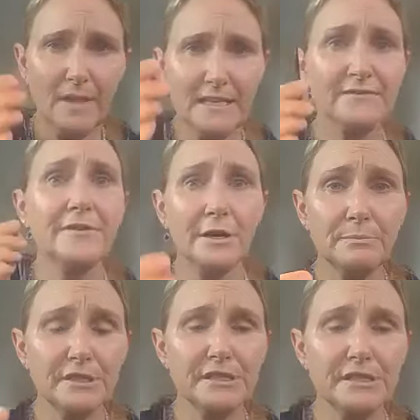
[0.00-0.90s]
It's
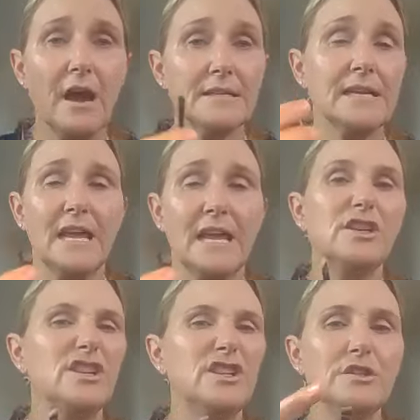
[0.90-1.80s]
very precise, and
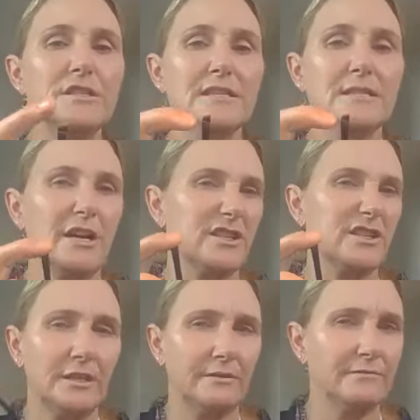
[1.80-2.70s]
you can use this
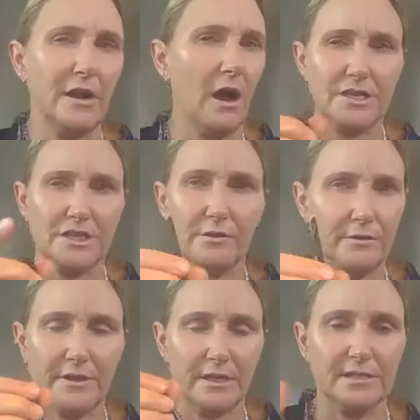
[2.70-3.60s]
brush for
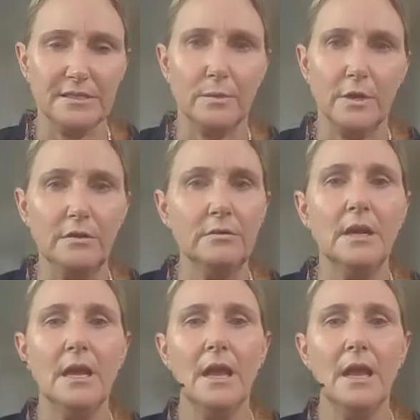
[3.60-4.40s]
eyeshadow and things as well.